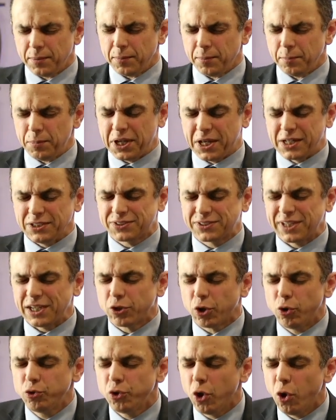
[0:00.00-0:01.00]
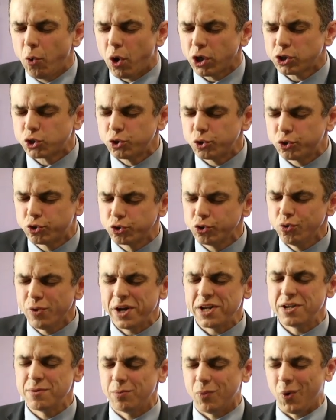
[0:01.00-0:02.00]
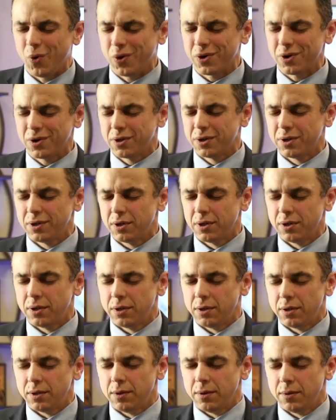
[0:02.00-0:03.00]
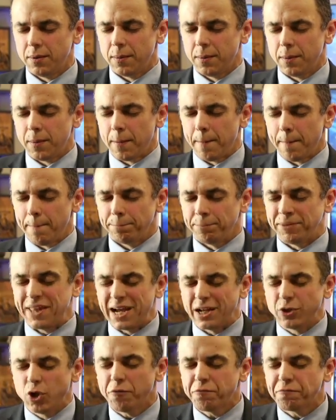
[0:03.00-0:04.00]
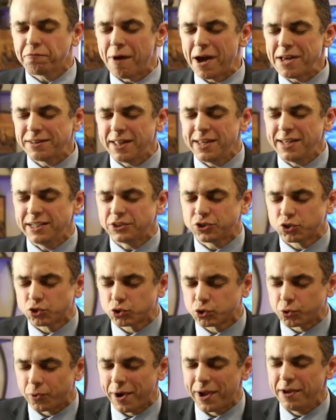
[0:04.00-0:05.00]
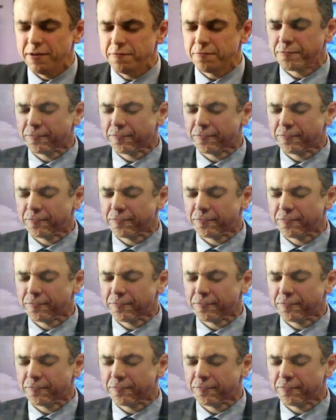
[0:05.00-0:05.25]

because they don't know what to do anymore. They are not finding strength